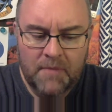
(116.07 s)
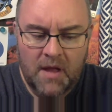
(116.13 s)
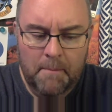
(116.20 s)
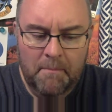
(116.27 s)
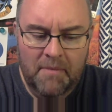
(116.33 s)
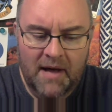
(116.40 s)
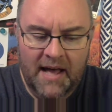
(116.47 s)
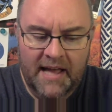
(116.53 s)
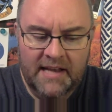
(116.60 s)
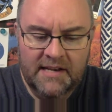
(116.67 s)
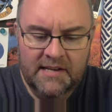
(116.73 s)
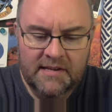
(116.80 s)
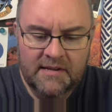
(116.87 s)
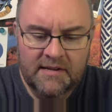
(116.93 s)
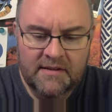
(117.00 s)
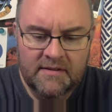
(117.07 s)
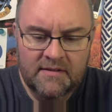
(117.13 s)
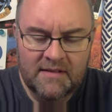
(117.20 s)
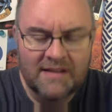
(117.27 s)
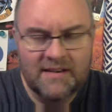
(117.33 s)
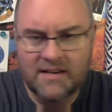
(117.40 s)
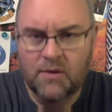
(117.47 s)
but
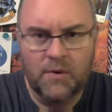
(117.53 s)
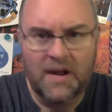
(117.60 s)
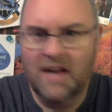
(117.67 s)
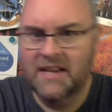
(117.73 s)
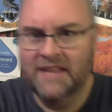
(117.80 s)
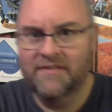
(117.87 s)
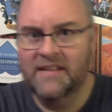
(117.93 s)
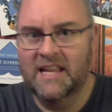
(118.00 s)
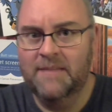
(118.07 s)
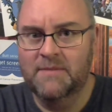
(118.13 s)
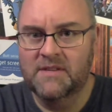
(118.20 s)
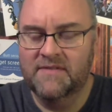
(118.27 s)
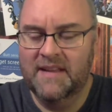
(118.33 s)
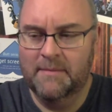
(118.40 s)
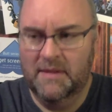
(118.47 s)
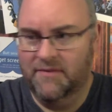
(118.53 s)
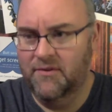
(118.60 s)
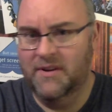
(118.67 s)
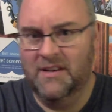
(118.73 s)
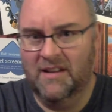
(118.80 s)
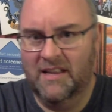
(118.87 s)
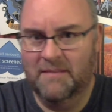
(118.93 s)
don't worry, I'll definitely keep this family
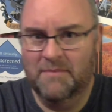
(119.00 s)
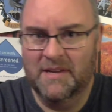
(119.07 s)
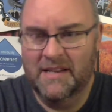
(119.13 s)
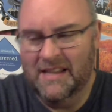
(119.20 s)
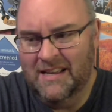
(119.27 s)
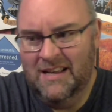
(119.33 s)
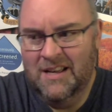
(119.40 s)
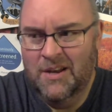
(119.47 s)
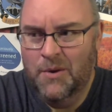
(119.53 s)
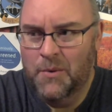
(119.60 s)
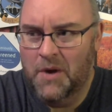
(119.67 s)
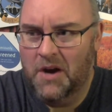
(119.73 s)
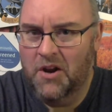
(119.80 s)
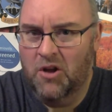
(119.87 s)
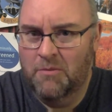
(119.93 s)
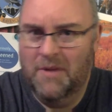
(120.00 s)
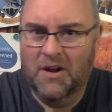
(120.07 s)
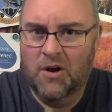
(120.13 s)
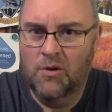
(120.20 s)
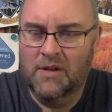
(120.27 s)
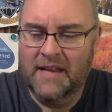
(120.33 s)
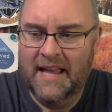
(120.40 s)
friendly, but we are talking
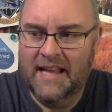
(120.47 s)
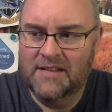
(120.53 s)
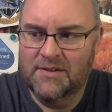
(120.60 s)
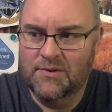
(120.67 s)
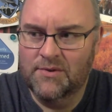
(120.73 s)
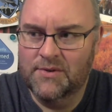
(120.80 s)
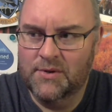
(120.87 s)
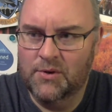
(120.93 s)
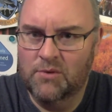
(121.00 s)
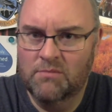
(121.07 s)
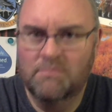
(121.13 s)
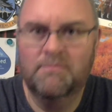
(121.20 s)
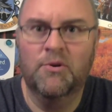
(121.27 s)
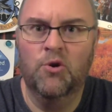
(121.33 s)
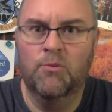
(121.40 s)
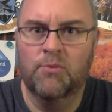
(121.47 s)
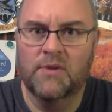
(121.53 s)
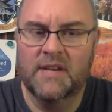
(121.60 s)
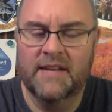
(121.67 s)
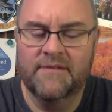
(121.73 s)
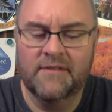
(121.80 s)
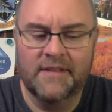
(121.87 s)
about colon cancer, so poop
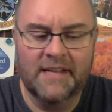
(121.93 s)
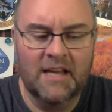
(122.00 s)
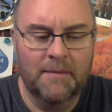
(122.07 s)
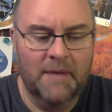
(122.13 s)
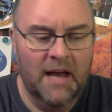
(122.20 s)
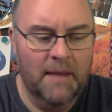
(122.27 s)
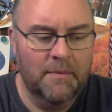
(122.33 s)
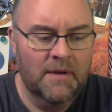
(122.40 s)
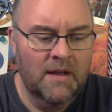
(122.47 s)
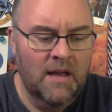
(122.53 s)
will definitely come up.